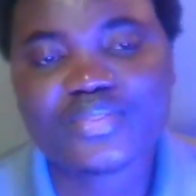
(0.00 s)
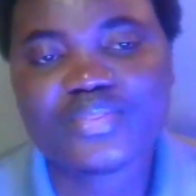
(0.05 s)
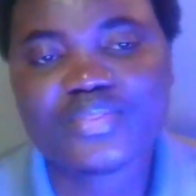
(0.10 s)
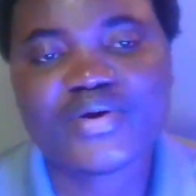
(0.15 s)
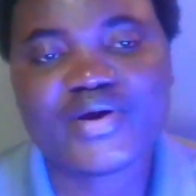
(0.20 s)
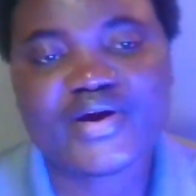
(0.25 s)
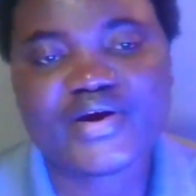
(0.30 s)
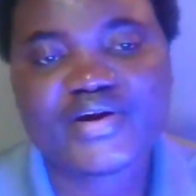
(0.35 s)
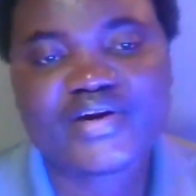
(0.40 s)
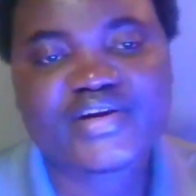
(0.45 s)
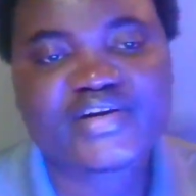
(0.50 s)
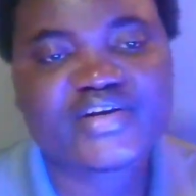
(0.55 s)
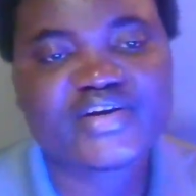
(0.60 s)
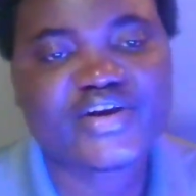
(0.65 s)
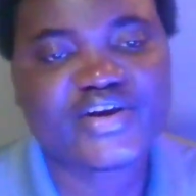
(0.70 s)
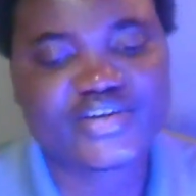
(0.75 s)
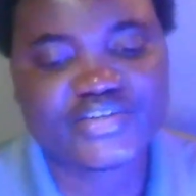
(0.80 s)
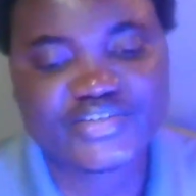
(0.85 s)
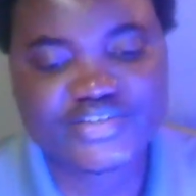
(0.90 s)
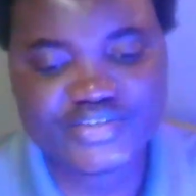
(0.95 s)
the
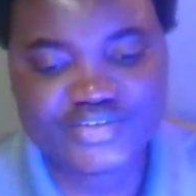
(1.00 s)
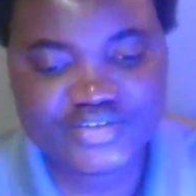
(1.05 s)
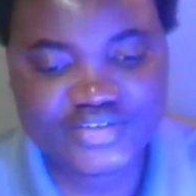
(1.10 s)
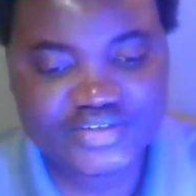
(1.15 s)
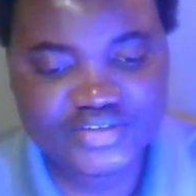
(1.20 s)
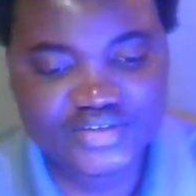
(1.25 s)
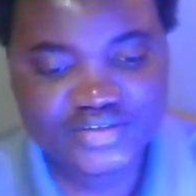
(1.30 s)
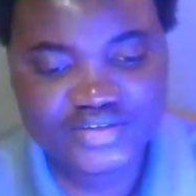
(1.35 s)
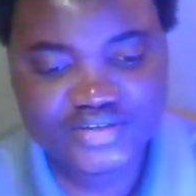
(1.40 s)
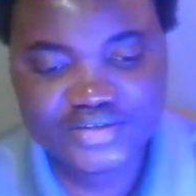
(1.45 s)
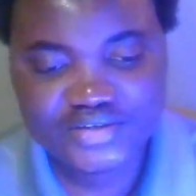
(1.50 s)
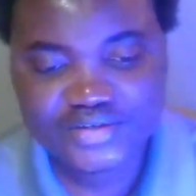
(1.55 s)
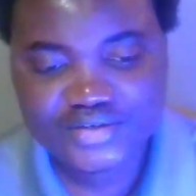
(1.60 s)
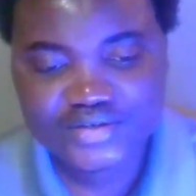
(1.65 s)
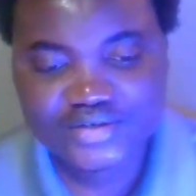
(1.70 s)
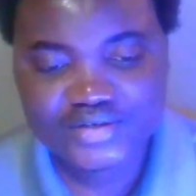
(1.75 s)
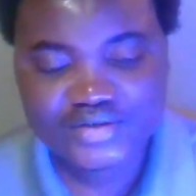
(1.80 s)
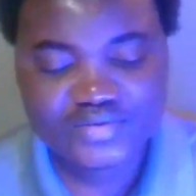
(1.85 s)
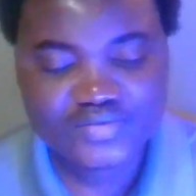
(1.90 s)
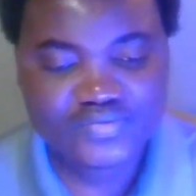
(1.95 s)
nurses.
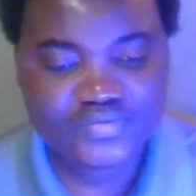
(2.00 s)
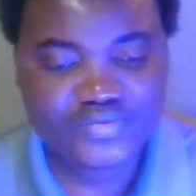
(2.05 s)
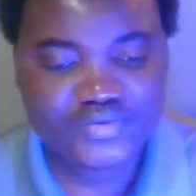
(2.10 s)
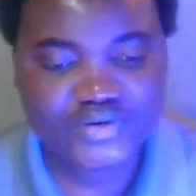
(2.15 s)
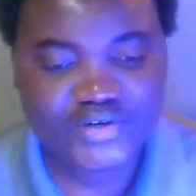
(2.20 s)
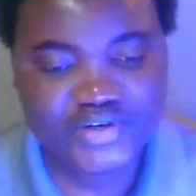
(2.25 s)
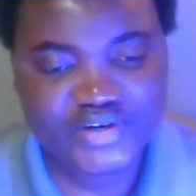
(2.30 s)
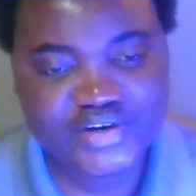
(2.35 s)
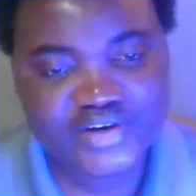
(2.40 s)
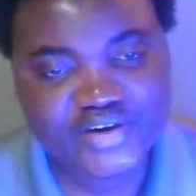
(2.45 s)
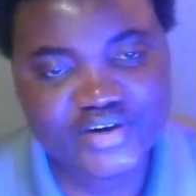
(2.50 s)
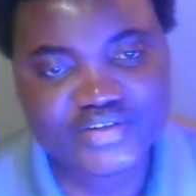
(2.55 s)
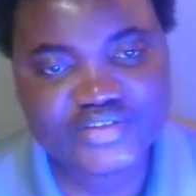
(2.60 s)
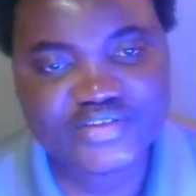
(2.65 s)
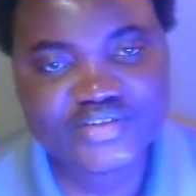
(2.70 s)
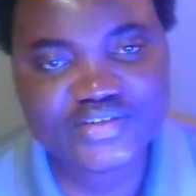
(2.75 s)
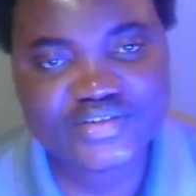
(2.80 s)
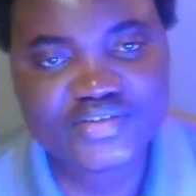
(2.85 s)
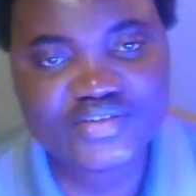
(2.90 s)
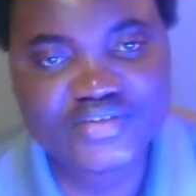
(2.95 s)
For the
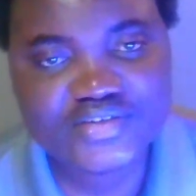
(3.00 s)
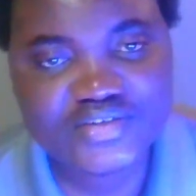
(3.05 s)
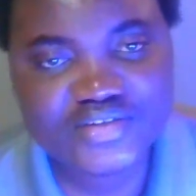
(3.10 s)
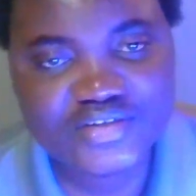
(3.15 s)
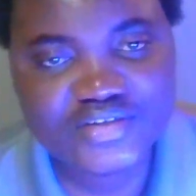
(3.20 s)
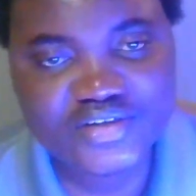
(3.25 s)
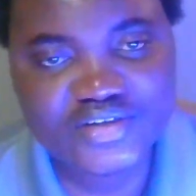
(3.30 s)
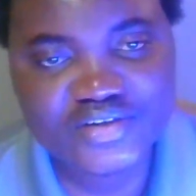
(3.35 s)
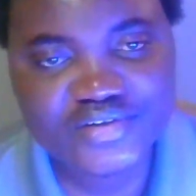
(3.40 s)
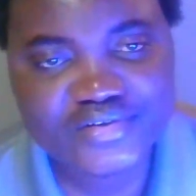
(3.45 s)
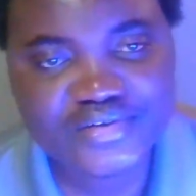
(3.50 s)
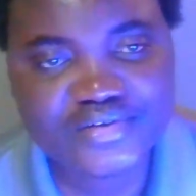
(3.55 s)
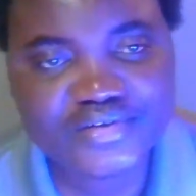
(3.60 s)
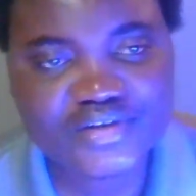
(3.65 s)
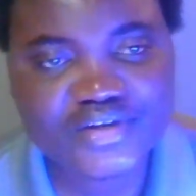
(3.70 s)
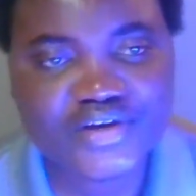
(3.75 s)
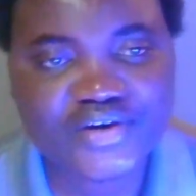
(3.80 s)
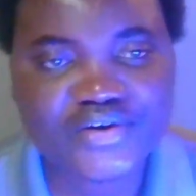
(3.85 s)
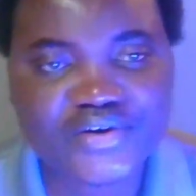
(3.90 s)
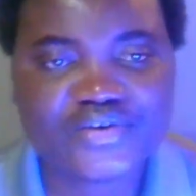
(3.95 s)
nurses
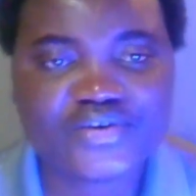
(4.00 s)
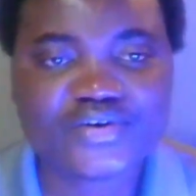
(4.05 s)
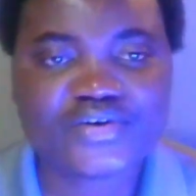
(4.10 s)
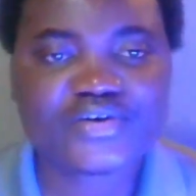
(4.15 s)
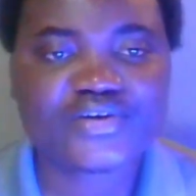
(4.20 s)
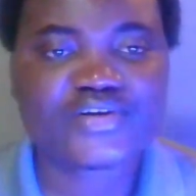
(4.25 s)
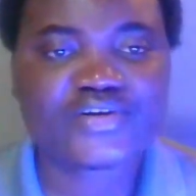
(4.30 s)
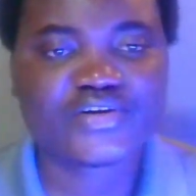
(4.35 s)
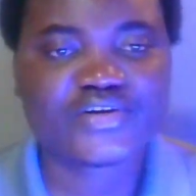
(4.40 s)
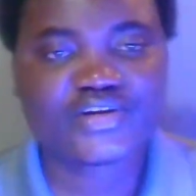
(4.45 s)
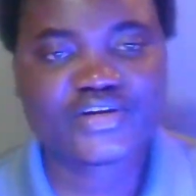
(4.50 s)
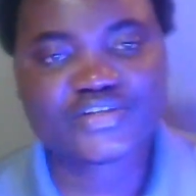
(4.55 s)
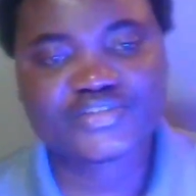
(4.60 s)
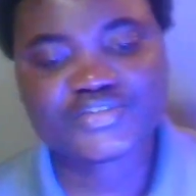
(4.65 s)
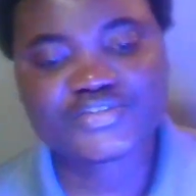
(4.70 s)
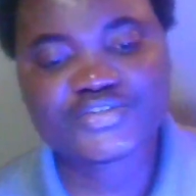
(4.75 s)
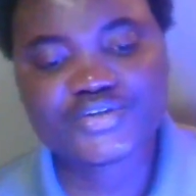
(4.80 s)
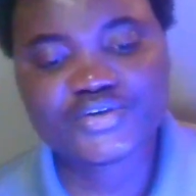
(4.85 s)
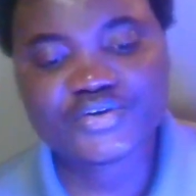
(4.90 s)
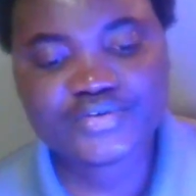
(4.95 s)
in Ghana, in
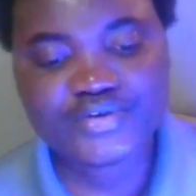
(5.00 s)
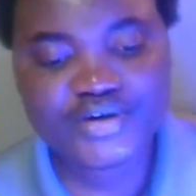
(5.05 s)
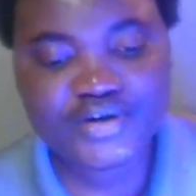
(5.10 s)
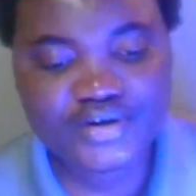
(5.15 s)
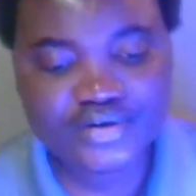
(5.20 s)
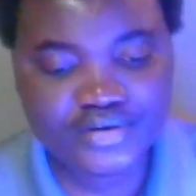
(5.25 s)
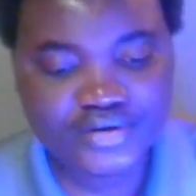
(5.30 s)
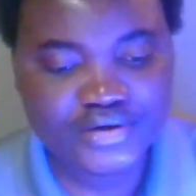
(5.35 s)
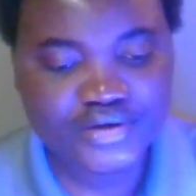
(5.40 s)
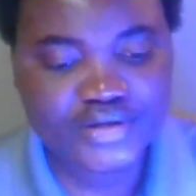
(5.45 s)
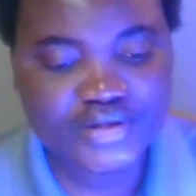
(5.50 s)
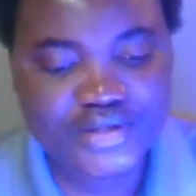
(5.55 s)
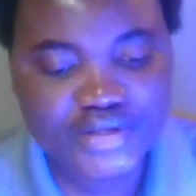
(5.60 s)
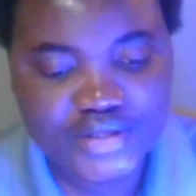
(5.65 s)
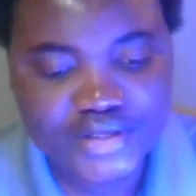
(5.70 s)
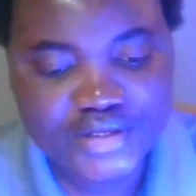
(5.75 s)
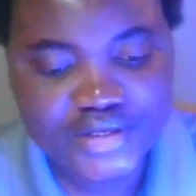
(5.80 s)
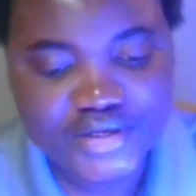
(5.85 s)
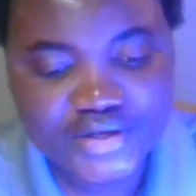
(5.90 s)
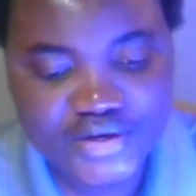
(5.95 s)
Nigeria,
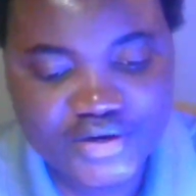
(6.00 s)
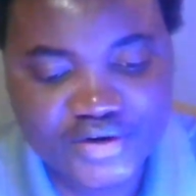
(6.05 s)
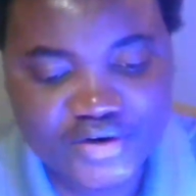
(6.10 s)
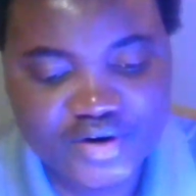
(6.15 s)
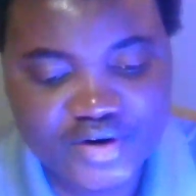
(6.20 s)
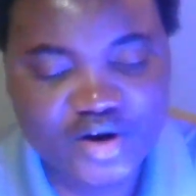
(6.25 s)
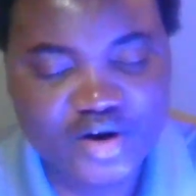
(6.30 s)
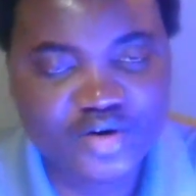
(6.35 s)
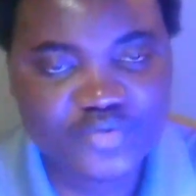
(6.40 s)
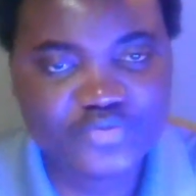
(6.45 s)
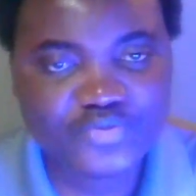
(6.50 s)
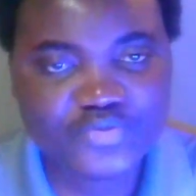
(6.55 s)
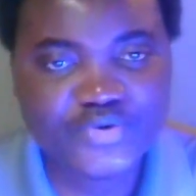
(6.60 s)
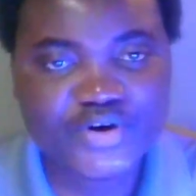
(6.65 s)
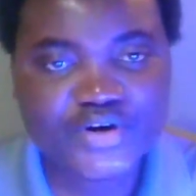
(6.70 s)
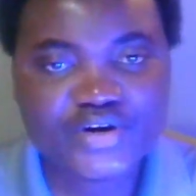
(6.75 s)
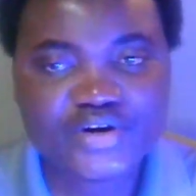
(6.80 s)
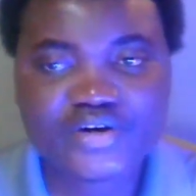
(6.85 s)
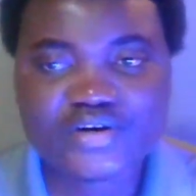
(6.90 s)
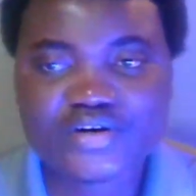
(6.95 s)
in
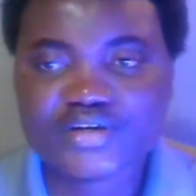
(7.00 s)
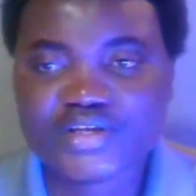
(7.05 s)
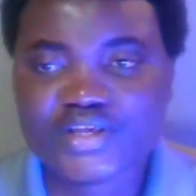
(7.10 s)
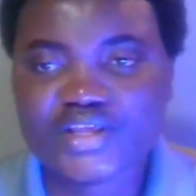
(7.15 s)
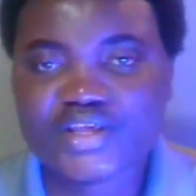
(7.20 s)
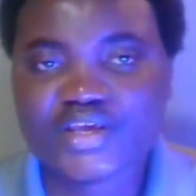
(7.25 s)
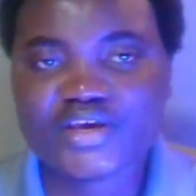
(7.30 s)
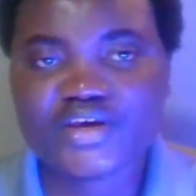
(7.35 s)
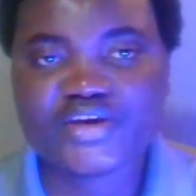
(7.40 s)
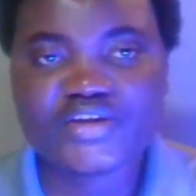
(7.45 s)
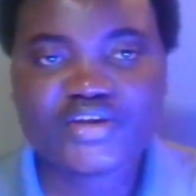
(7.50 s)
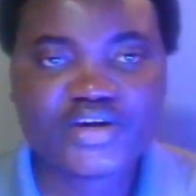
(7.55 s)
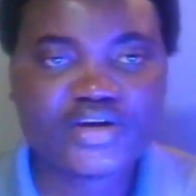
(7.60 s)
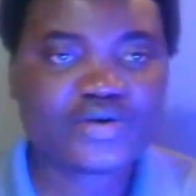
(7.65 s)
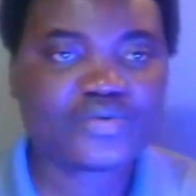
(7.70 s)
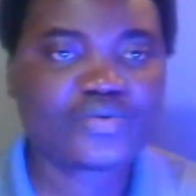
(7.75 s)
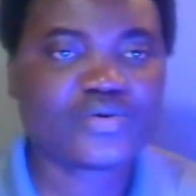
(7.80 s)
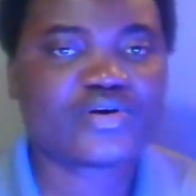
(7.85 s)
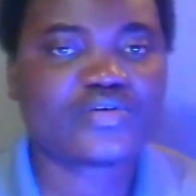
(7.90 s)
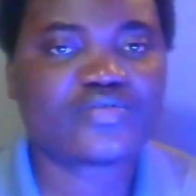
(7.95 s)
Africa,
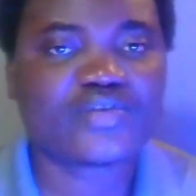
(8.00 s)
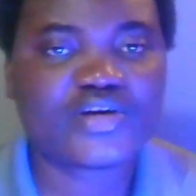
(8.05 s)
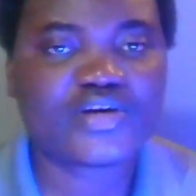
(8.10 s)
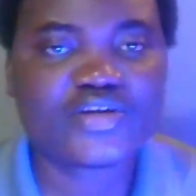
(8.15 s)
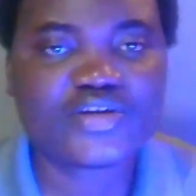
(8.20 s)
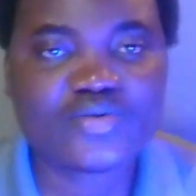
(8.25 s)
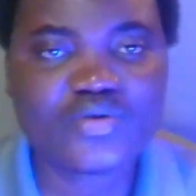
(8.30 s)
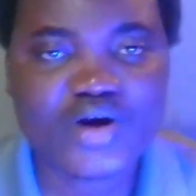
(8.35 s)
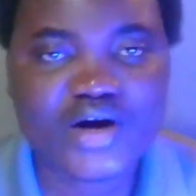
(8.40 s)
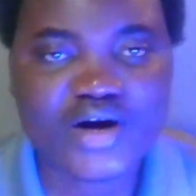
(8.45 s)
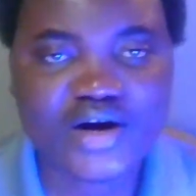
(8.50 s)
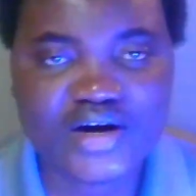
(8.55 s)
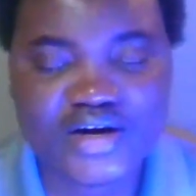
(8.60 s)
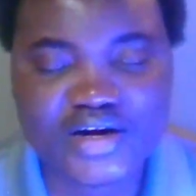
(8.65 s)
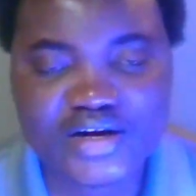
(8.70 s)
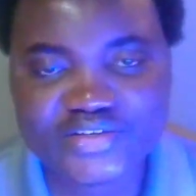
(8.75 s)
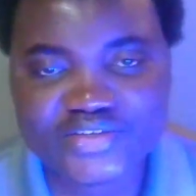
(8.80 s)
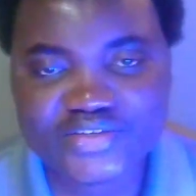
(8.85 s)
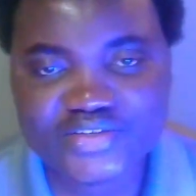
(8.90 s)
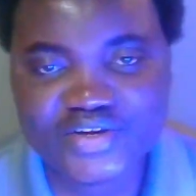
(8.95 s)
Kenya, wherever you
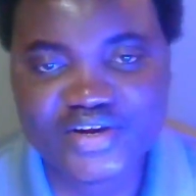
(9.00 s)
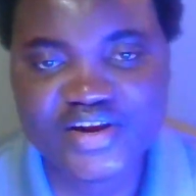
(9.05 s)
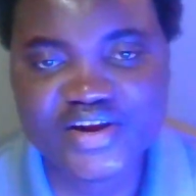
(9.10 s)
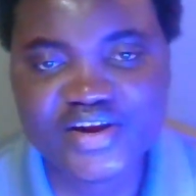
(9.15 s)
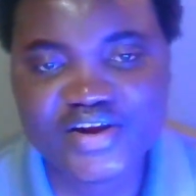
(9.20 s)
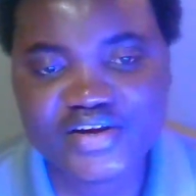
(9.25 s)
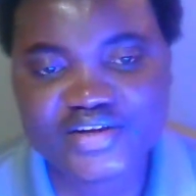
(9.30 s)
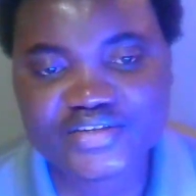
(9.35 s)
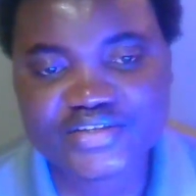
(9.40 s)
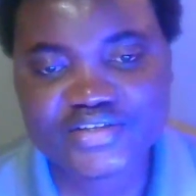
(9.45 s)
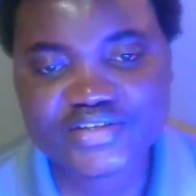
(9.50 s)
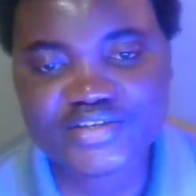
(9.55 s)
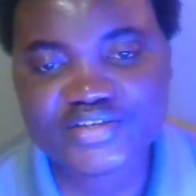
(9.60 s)
are as a nurse.